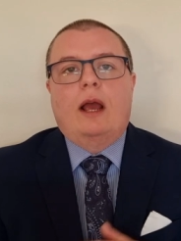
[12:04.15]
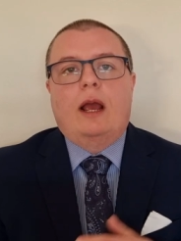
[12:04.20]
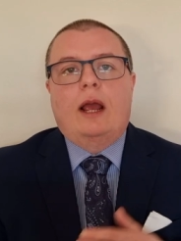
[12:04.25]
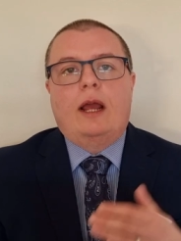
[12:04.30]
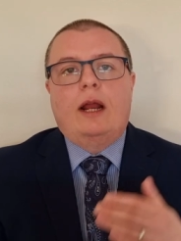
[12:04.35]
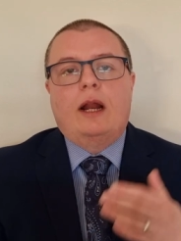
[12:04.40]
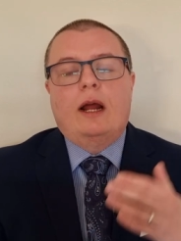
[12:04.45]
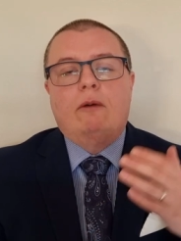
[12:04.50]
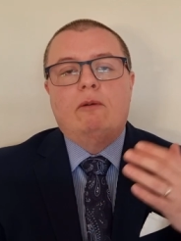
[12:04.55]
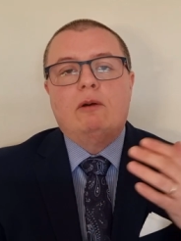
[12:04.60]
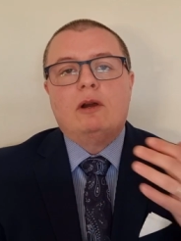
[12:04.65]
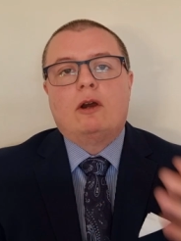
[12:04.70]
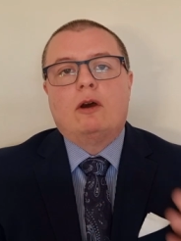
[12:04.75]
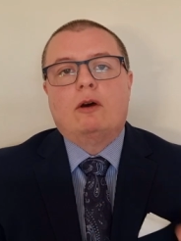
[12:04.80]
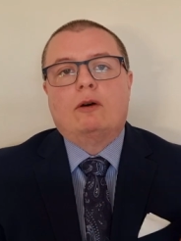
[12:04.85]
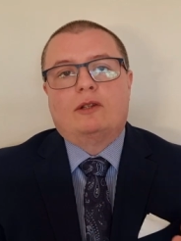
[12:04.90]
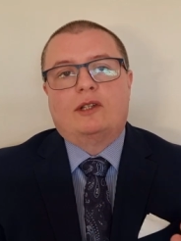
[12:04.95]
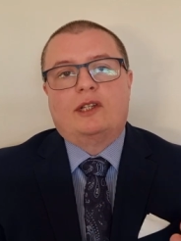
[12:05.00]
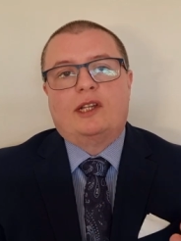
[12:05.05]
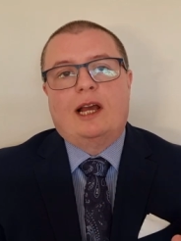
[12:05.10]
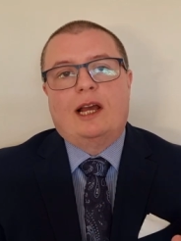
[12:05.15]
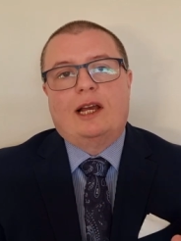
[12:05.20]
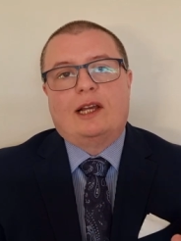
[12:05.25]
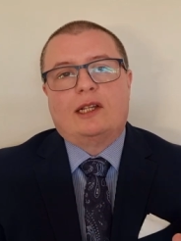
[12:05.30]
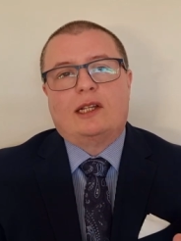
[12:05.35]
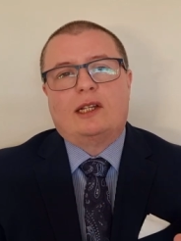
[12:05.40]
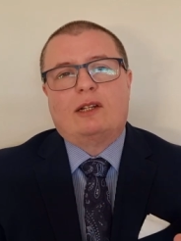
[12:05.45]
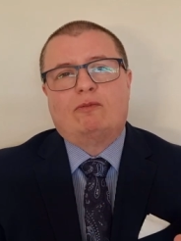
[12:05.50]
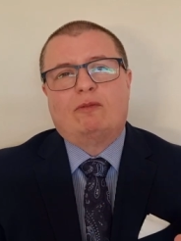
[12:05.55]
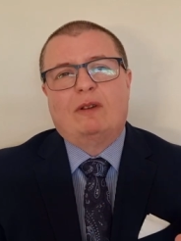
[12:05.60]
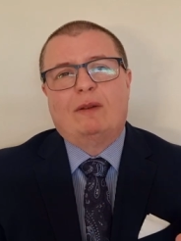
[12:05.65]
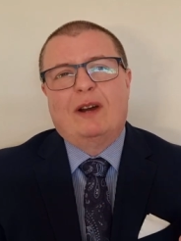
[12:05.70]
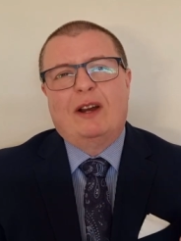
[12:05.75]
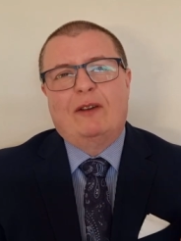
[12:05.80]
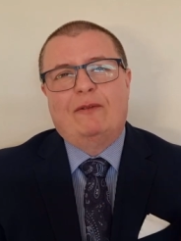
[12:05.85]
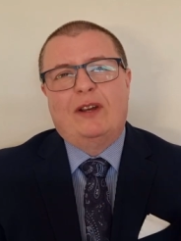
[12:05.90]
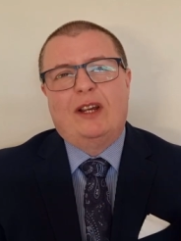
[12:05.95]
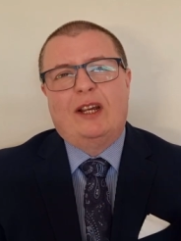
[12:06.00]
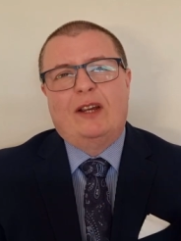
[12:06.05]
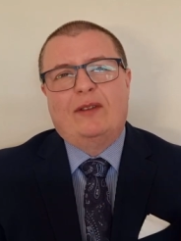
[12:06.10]
In our context, we
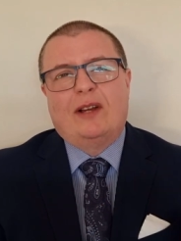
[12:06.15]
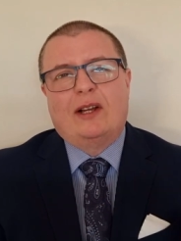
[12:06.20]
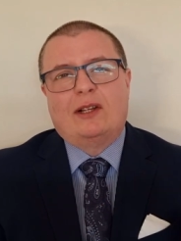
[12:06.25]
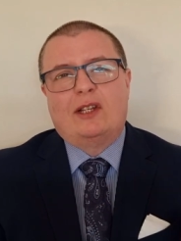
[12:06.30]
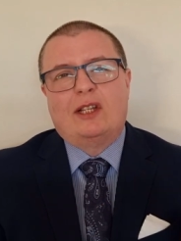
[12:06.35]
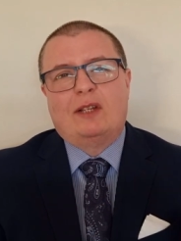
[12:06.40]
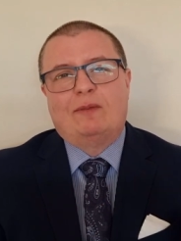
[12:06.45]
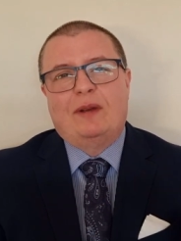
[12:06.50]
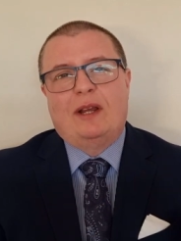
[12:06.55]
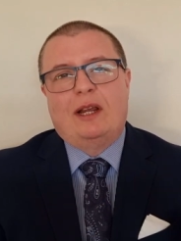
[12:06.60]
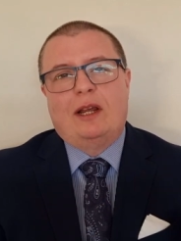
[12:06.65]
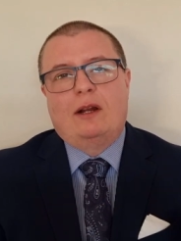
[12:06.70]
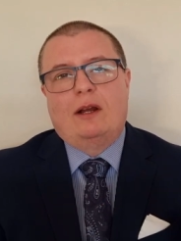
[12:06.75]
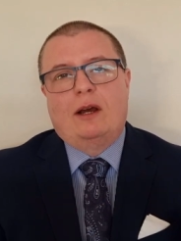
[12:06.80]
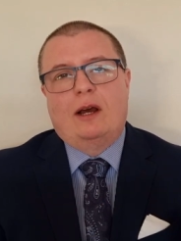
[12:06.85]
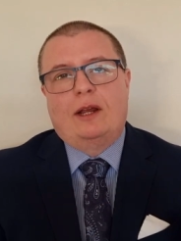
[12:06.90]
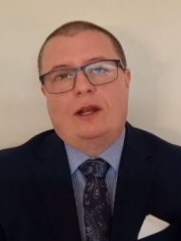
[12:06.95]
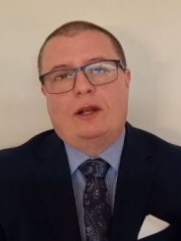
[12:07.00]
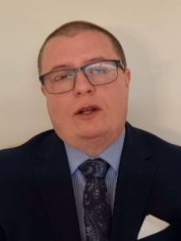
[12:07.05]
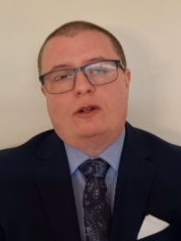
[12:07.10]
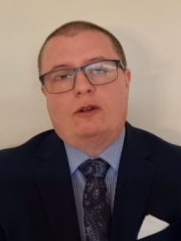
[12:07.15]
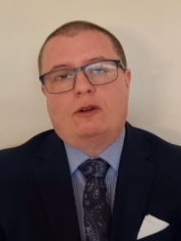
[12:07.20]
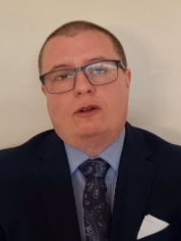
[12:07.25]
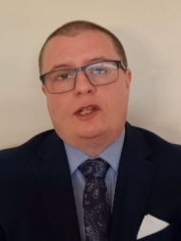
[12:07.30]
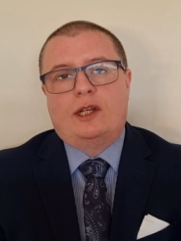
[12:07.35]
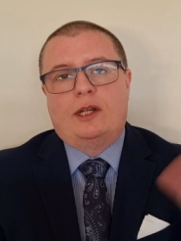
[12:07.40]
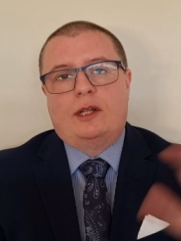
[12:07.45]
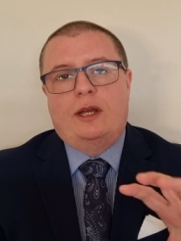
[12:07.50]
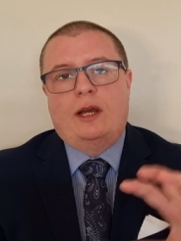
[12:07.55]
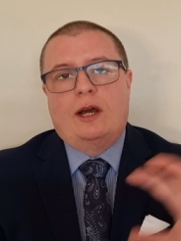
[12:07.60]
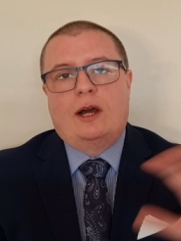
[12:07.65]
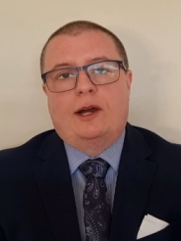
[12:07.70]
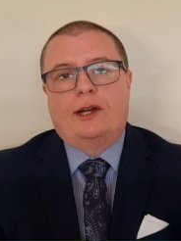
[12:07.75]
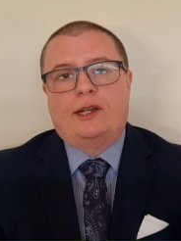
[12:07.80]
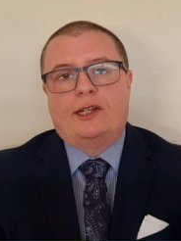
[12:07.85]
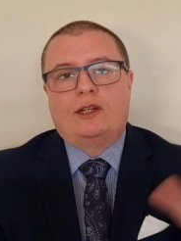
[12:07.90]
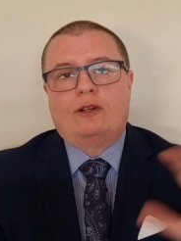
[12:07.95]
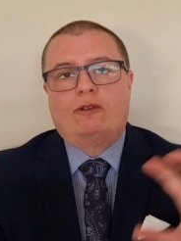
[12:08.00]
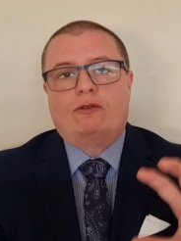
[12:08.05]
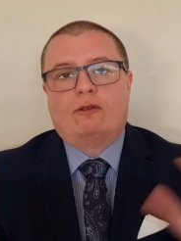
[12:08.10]
might think of that as being like dotting the
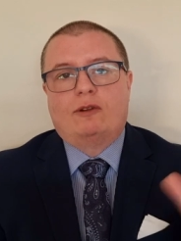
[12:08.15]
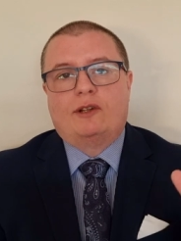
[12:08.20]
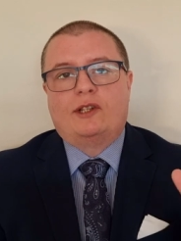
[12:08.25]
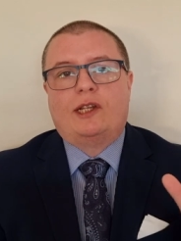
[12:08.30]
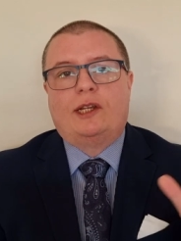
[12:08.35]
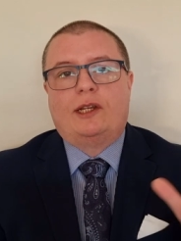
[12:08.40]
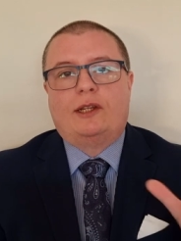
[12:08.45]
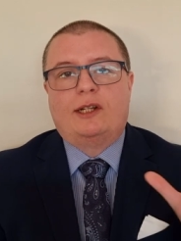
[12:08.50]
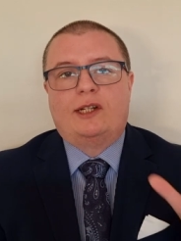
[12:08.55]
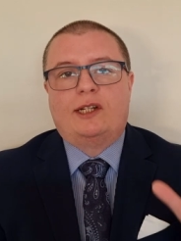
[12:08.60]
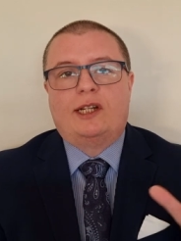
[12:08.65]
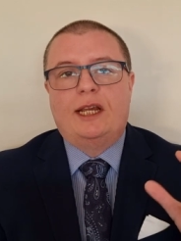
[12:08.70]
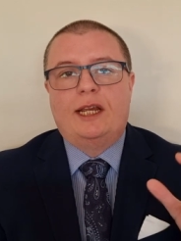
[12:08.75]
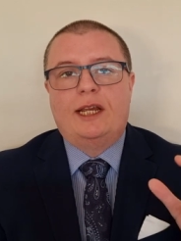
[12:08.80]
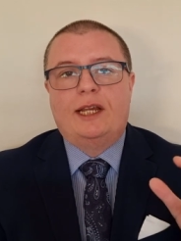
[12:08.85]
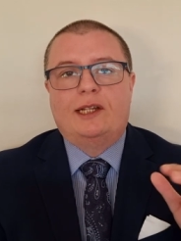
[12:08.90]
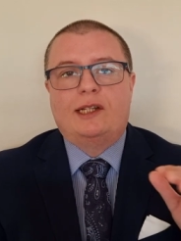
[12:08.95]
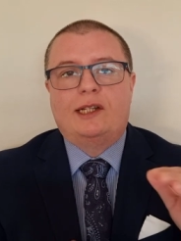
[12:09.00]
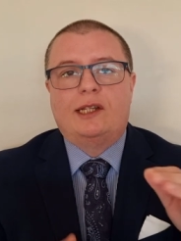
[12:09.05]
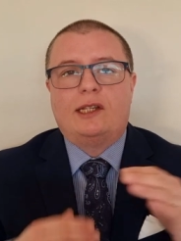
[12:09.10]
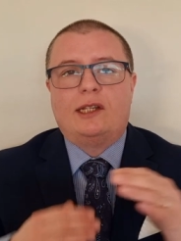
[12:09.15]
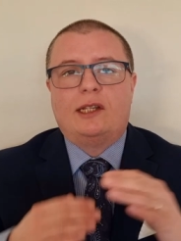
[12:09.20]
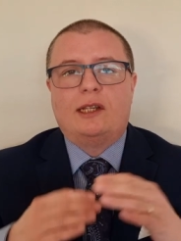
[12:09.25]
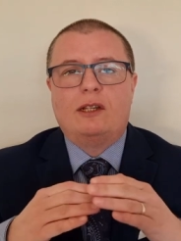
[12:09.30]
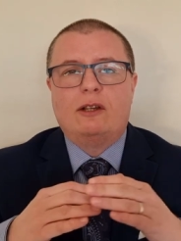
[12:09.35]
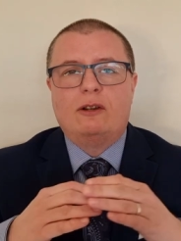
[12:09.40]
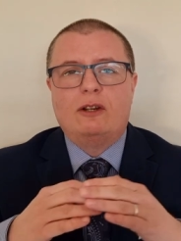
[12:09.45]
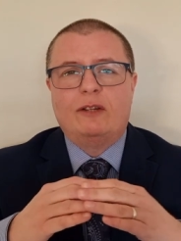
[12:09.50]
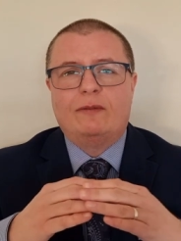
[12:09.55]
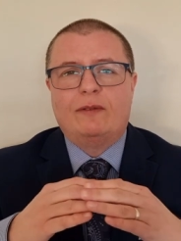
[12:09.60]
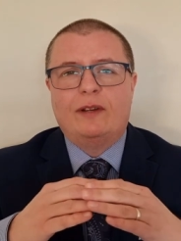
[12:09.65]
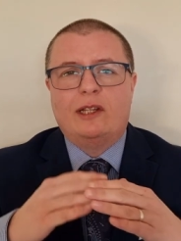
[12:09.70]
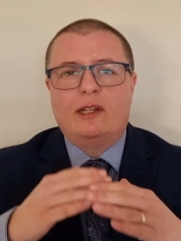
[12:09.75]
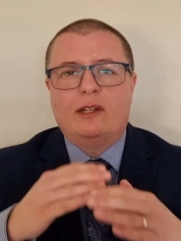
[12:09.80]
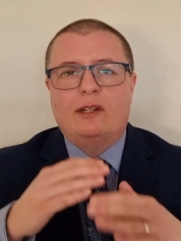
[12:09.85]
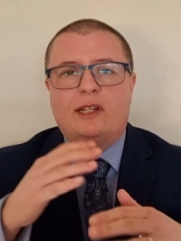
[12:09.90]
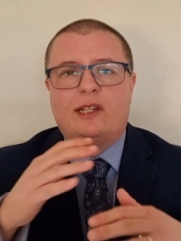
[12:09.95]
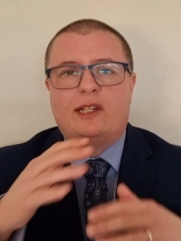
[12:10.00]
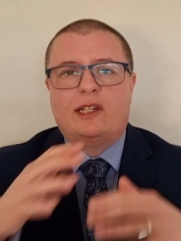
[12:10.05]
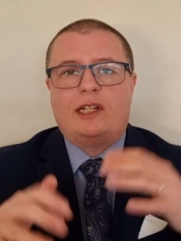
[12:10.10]
I's and crossing the T's. It's, it's those things
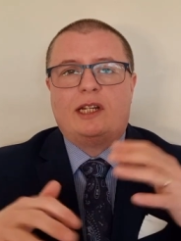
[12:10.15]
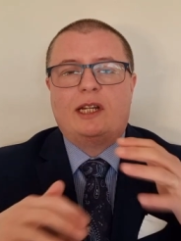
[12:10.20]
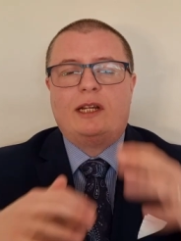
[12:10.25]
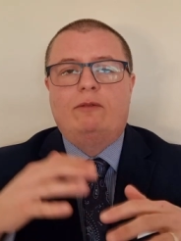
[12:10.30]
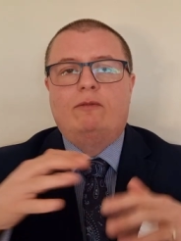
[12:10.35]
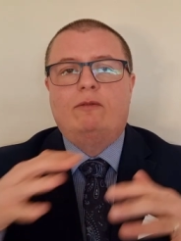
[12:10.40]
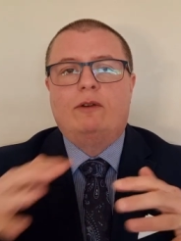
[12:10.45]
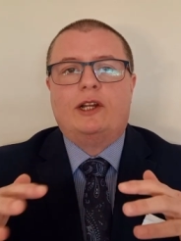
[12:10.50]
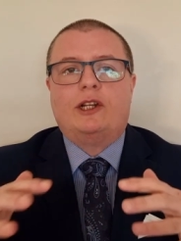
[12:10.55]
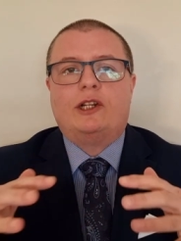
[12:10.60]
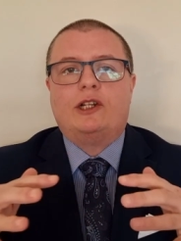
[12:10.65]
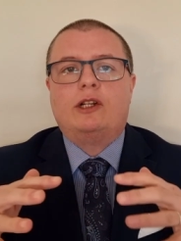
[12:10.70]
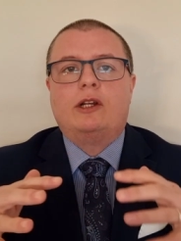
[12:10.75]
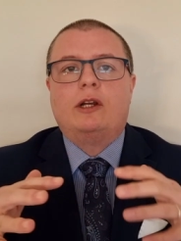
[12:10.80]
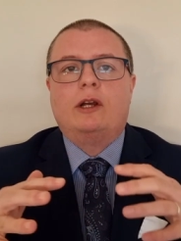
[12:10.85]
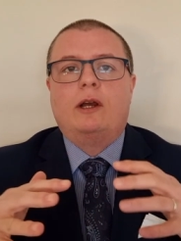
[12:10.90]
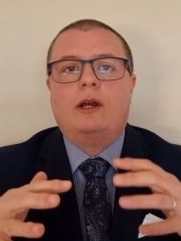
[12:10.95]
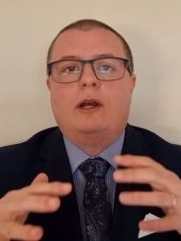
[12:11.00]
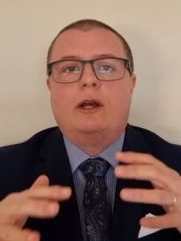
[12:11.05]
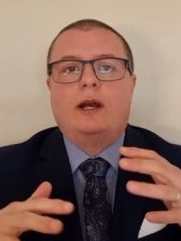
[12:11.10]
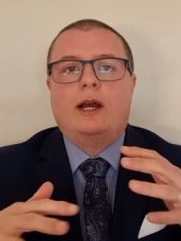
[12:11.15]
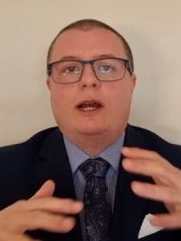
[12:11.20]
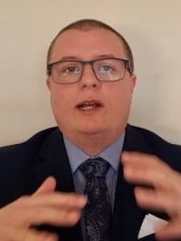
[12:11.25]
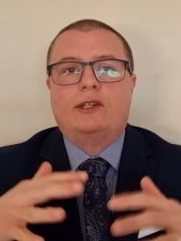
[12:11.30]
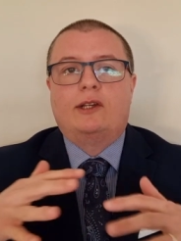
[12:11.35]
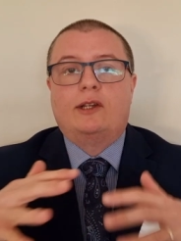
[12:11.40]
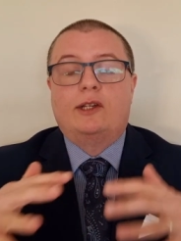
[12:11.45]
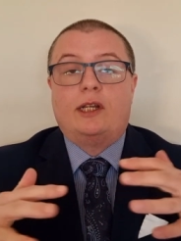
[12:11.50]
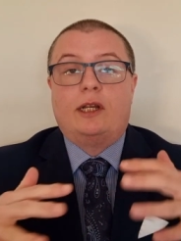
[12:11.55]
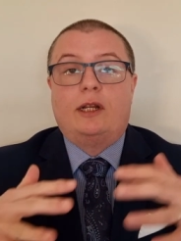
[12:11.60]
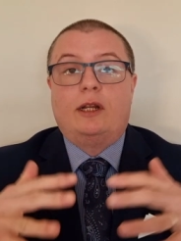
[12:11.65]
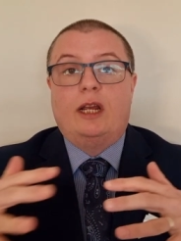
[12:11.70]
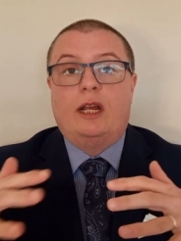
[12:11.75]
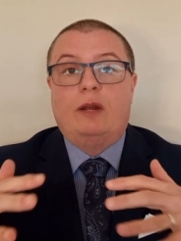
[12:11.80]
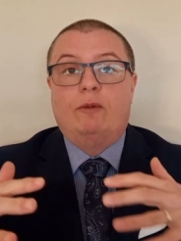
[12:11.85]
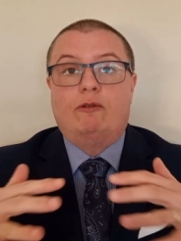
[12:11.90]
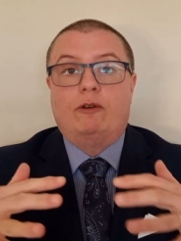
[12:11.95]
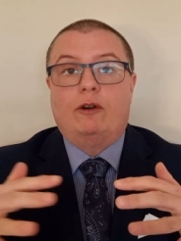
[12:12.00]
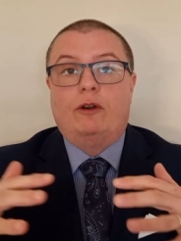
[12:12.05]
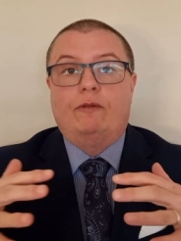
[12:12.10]
that distinguish letters in
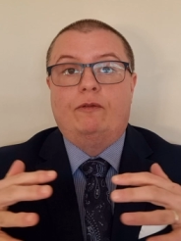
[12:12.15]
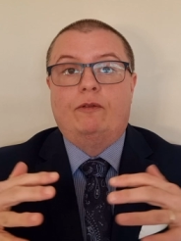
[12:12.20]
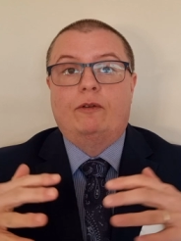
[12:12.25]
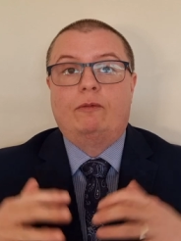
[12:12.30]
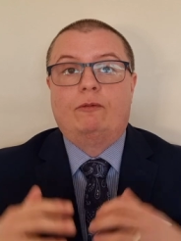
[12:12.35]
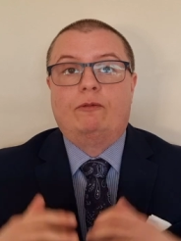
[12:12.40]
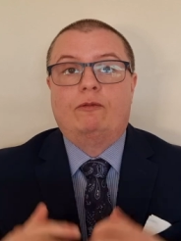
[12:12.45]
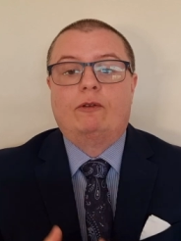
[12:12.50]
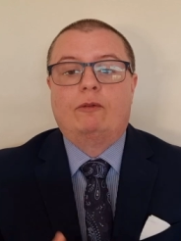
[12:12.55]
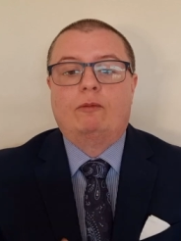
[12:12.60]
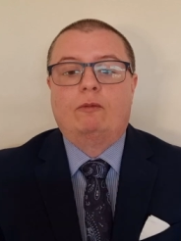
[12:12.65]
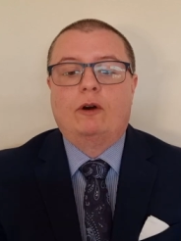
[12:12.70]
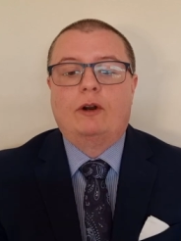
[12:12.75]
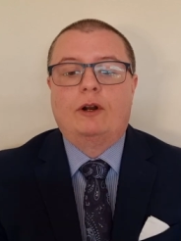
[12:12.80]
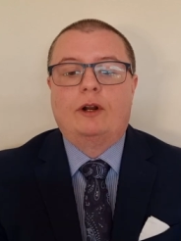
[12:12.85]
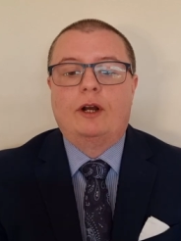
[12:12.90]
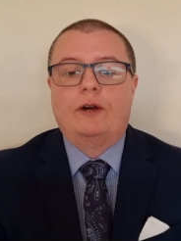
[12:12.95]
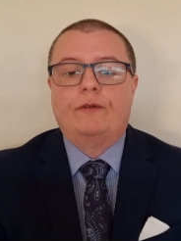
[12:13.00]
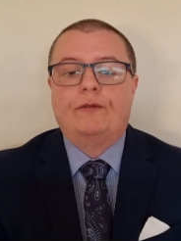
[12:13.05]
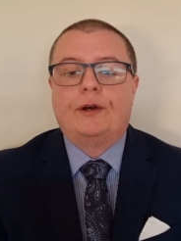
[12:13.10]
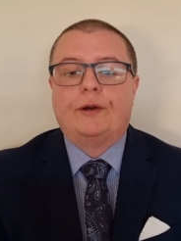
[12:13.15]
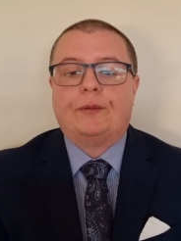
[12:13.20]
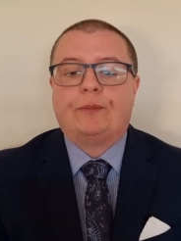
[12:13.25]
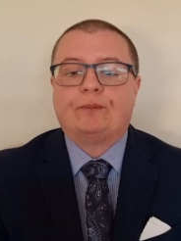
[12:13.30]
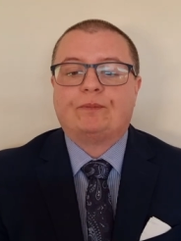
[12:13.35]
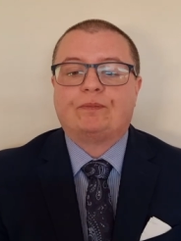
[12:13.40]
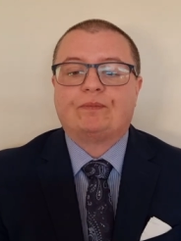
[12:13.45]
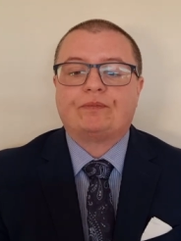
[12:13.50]
Hebrew from, from one another.